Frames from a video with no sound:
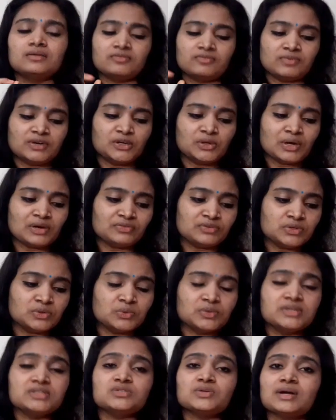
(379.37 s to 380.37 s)
what you have to
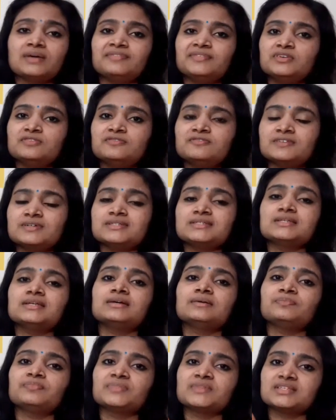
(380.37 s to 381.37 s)
do is, you have to first
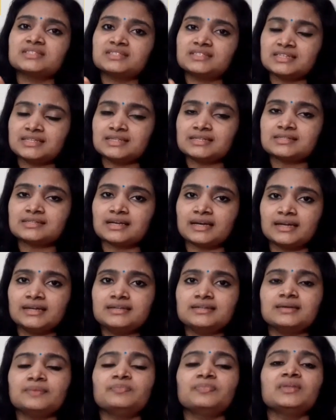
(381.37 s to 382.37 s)
see the
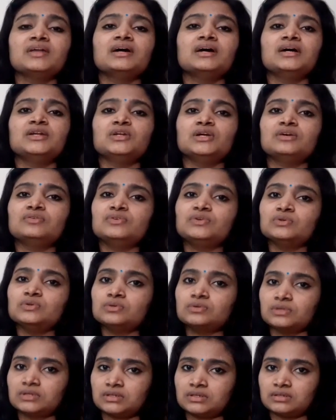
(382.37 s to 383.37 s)
site and you have
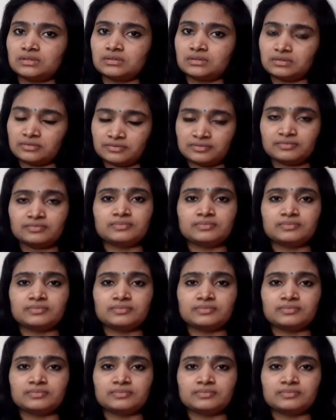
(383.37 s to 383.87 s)
to